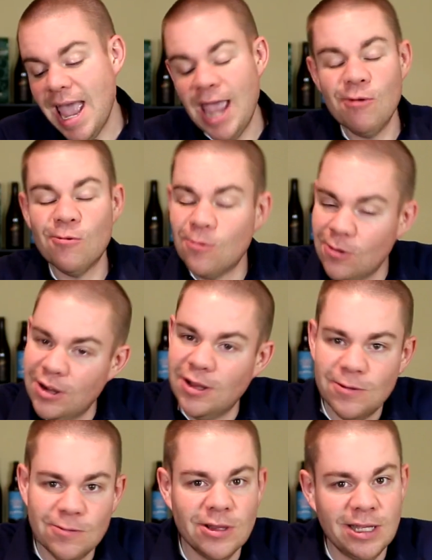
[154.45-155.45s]
A
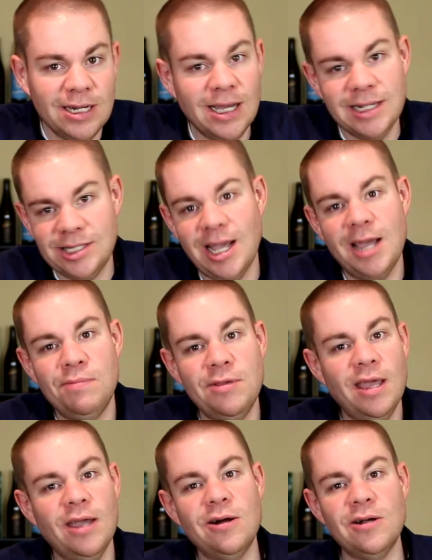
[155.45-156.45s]
really, really nice
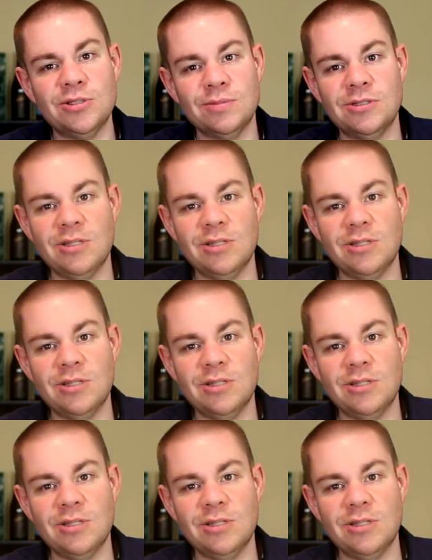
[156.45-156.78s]
IPA. Awesome